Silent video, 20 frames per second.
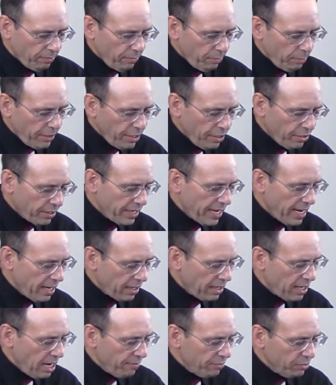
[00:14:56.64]
Peter
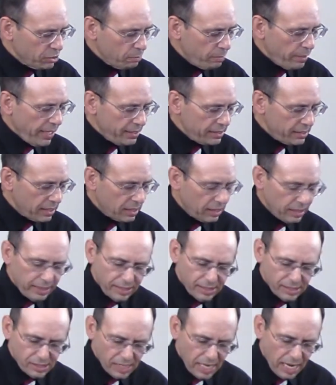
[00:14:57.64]
covers basically
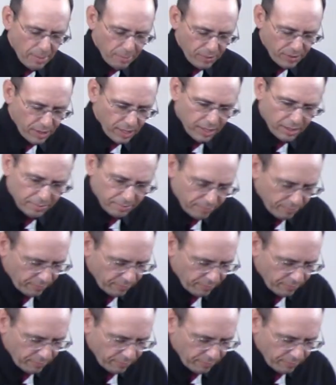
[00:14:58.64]
the same thing.